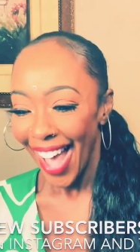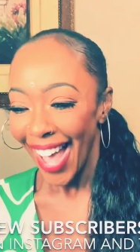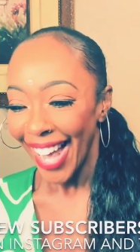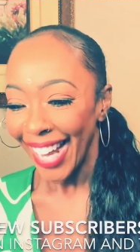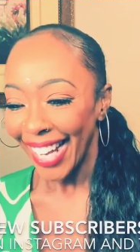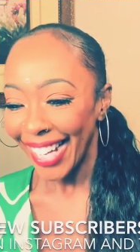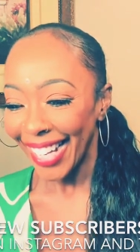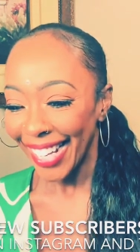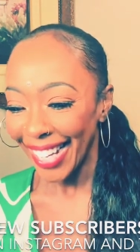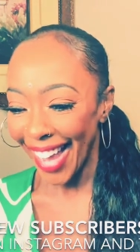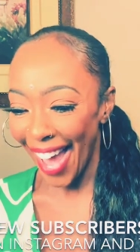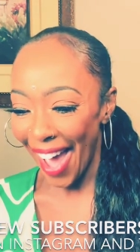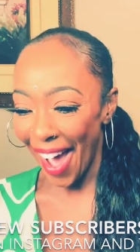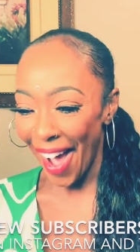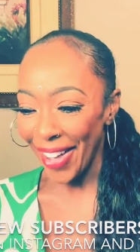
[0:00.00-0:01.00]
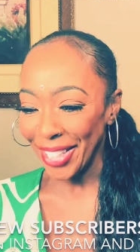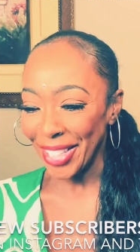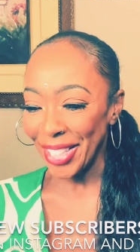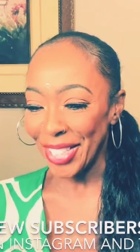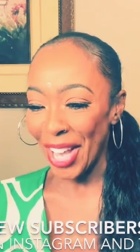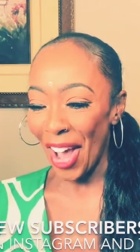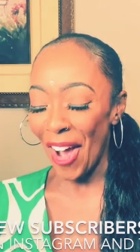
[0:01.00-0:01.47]
Yeah,
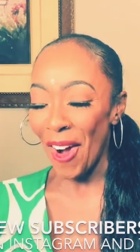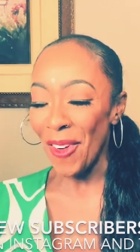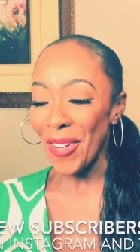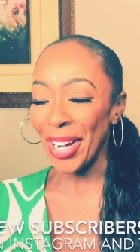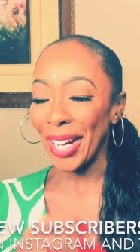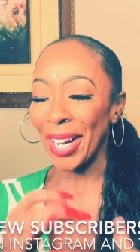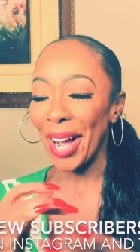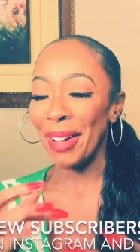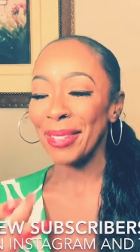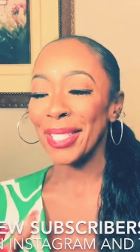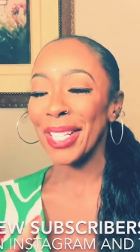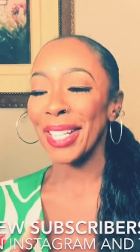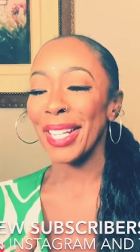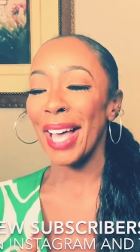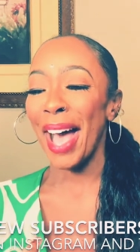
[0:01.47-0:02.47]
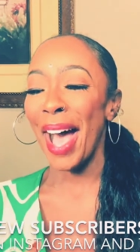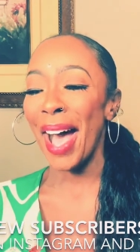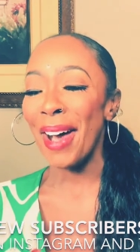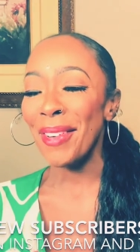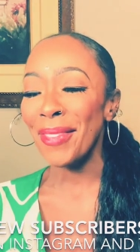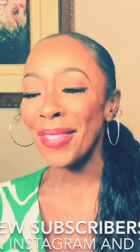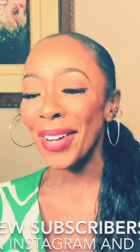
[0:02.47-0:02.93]
so when it comes to
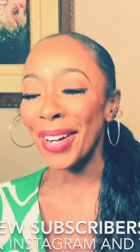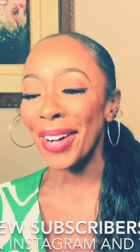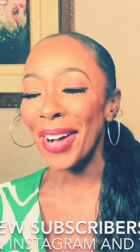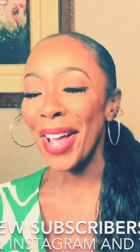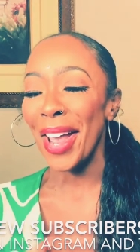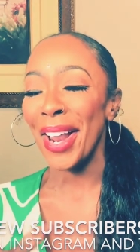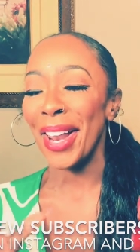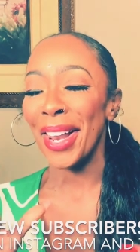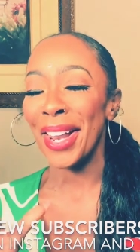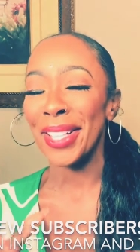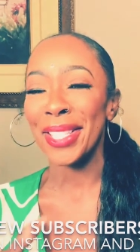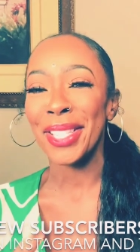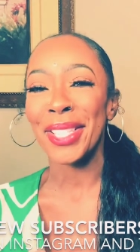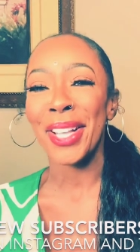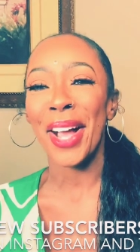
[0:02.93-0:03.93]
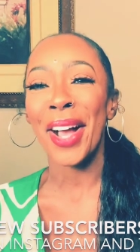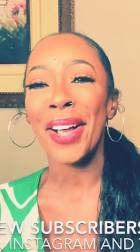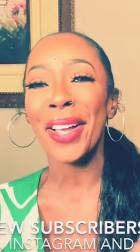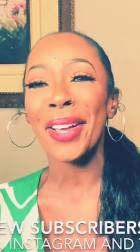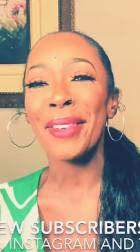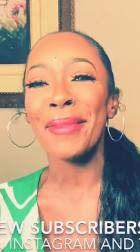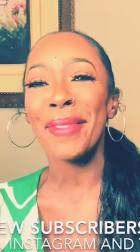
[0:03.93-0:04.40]
love, let's
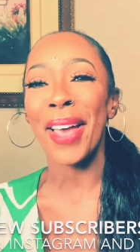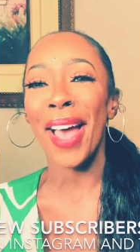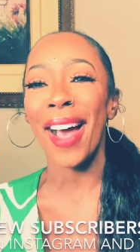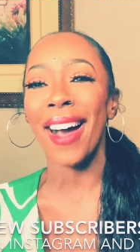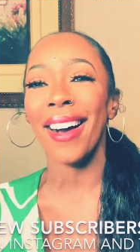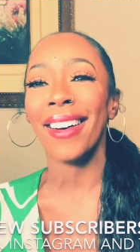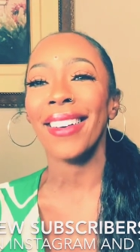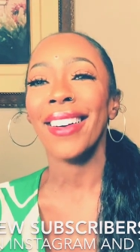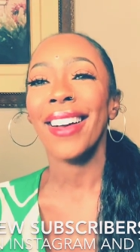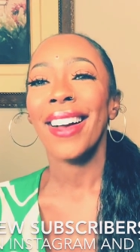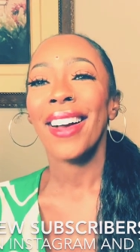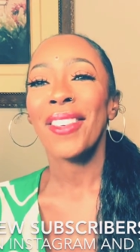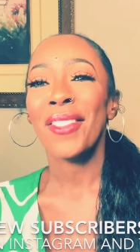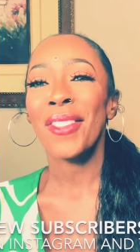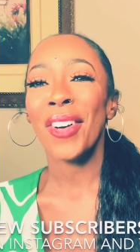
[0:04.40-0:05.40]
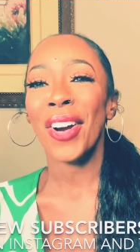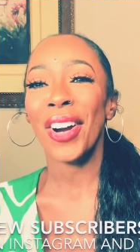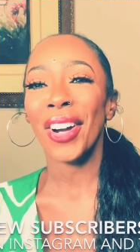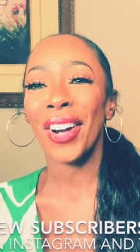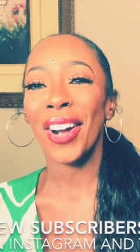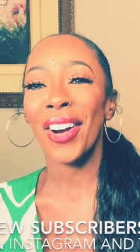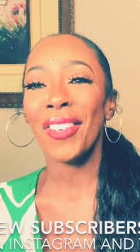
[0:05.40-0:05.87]
talk about
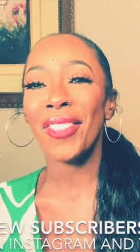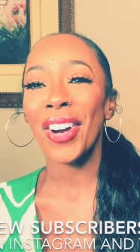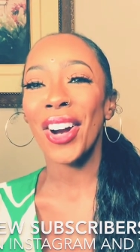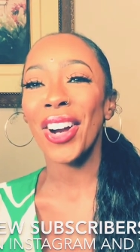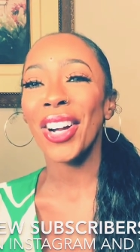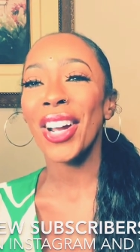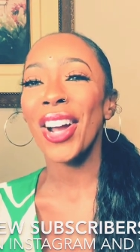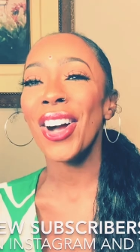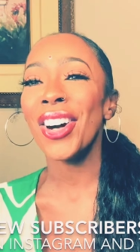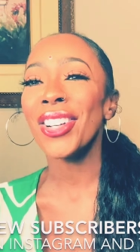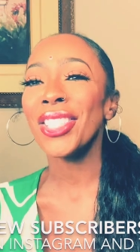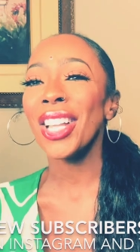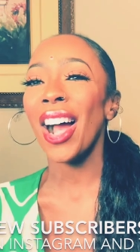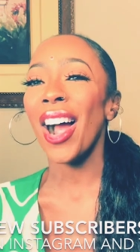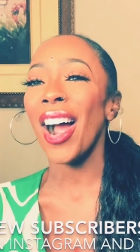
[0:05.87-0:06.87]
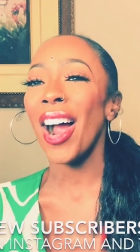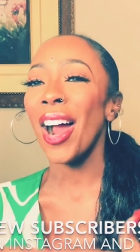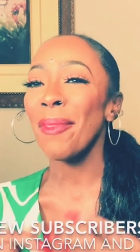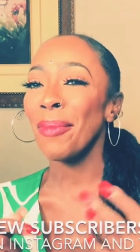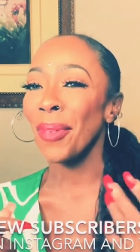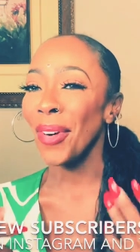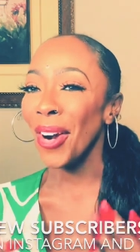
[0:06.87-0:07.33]
Virgo. Virgos
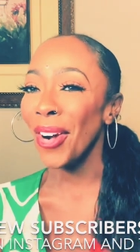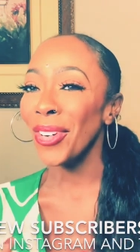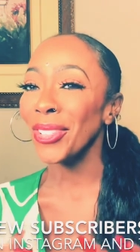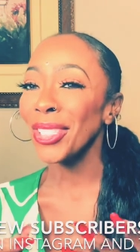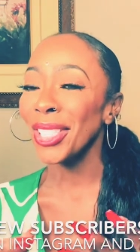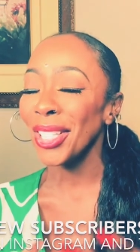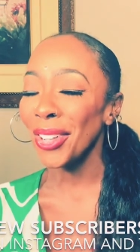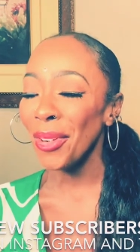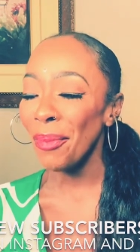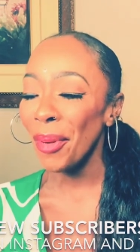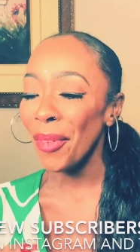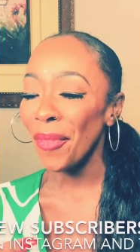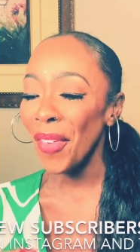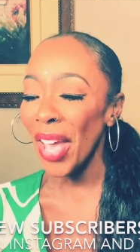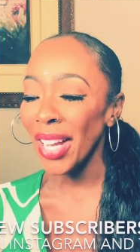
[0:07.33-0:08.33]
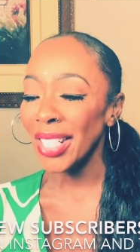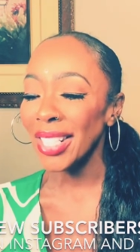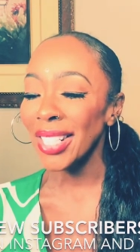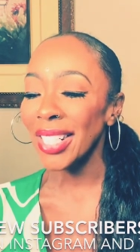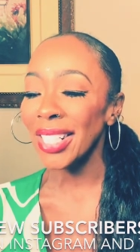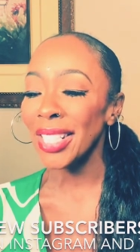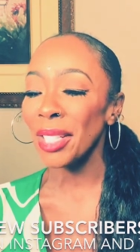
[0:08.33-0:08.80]
are prone to
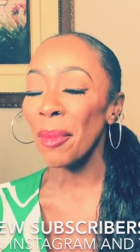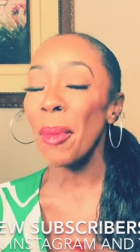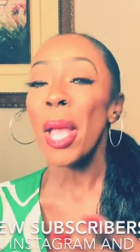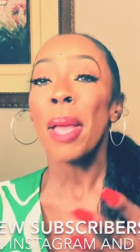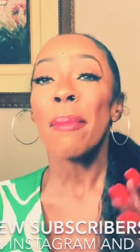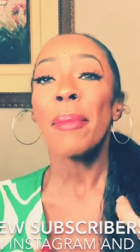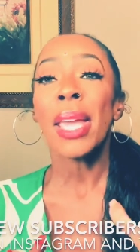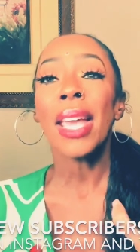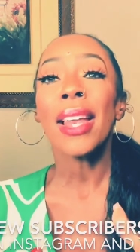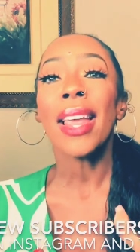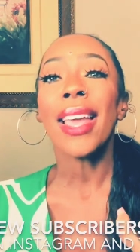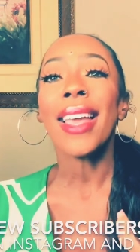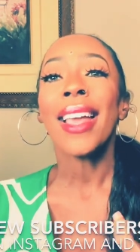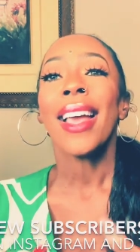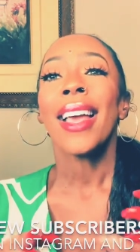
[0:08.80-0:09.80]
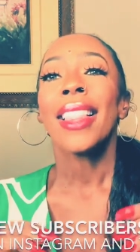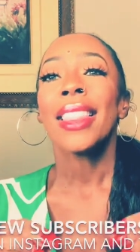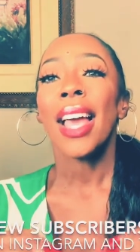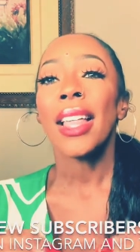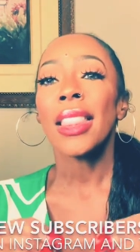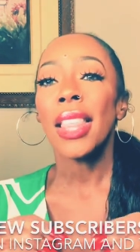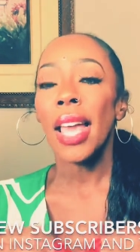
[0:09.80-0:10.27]
perfectionism, meaning
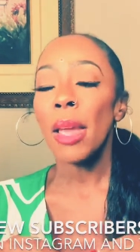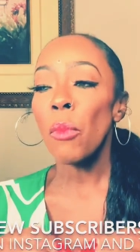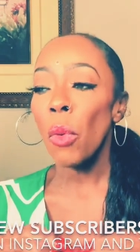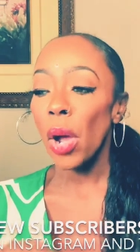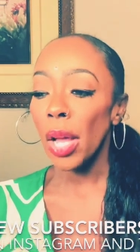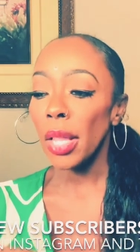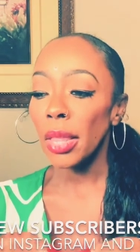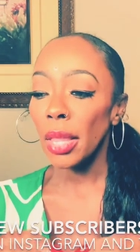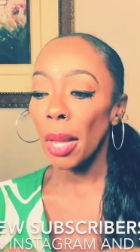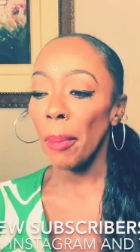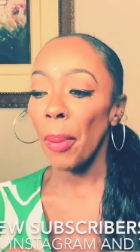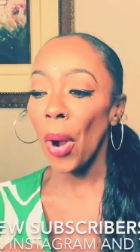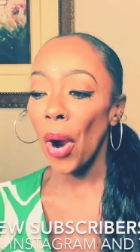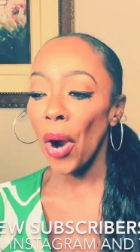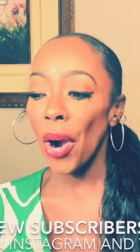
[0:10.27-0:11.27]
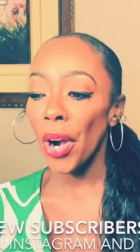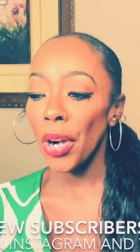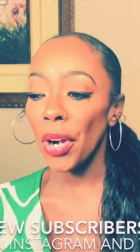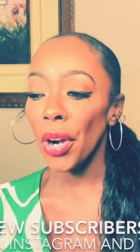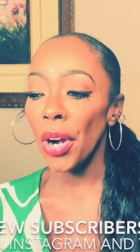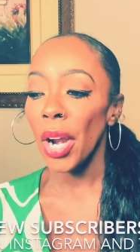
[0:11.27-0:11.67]
that they want the partner